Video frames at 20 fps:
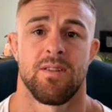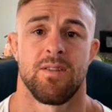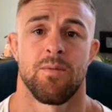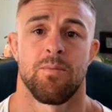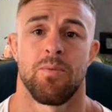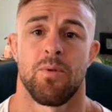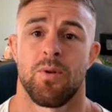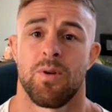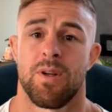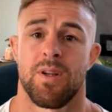
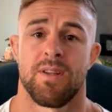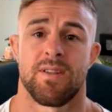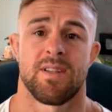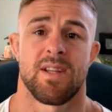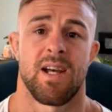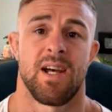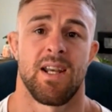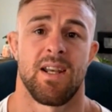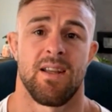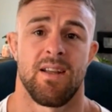Topuria is
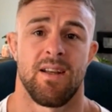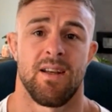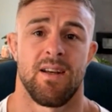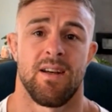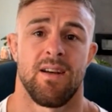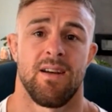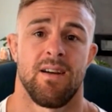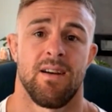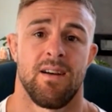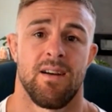kind
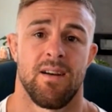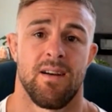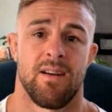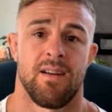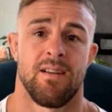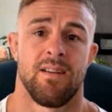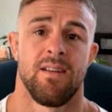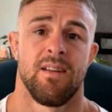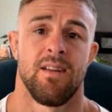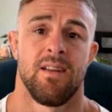
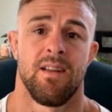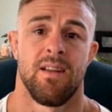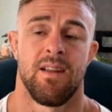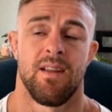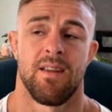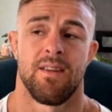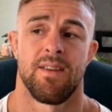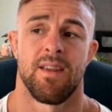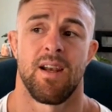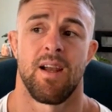of
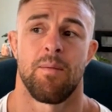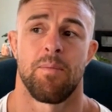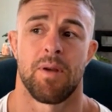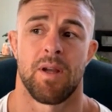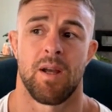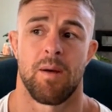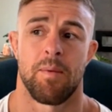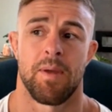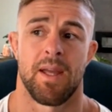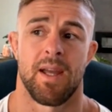that
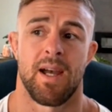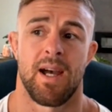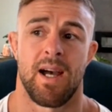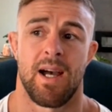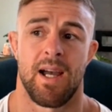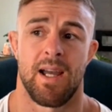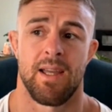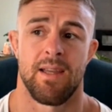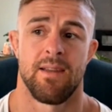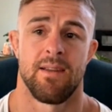up-and-coming
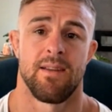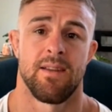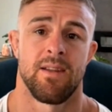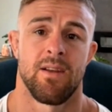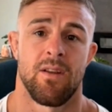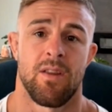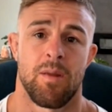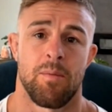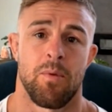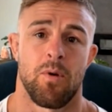guy.
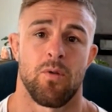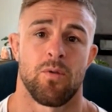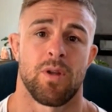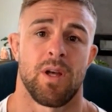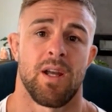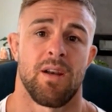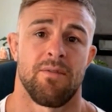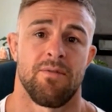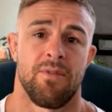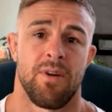They both
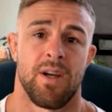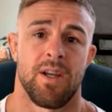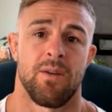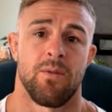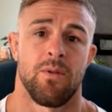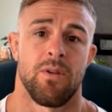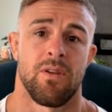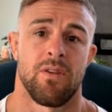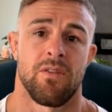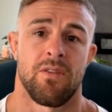kind of fight
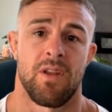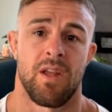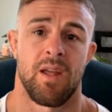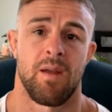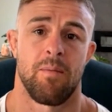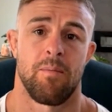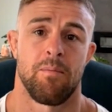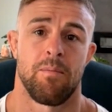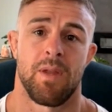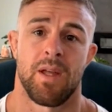with the
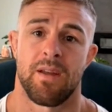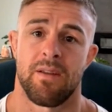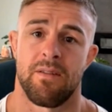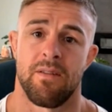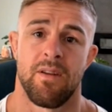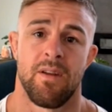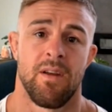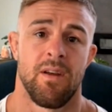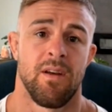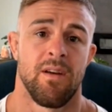same,
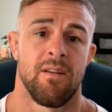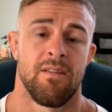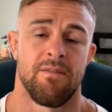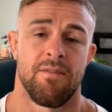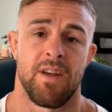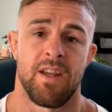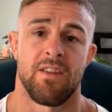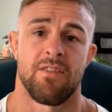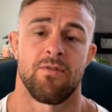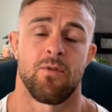
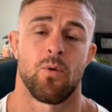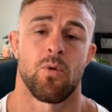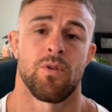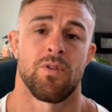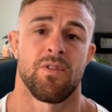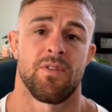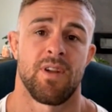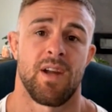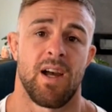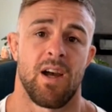face
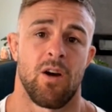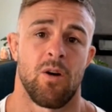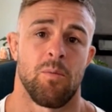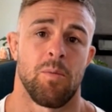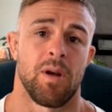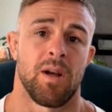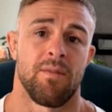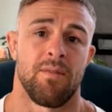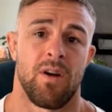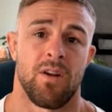forward style,
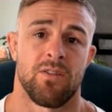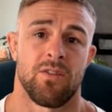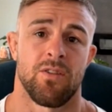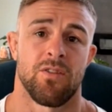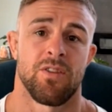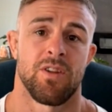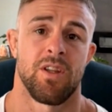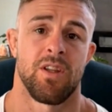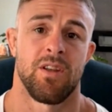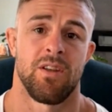but I've also
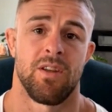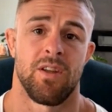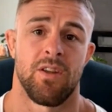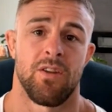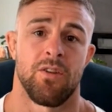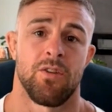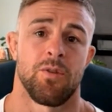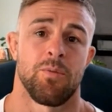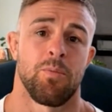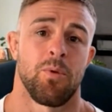seen
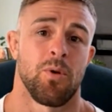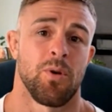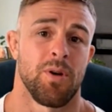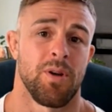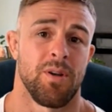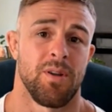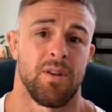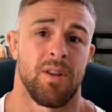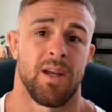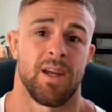Ilia
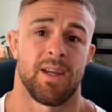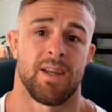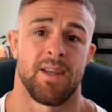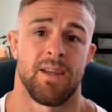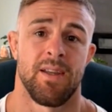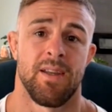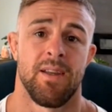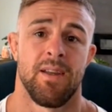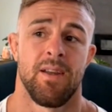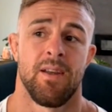Topuria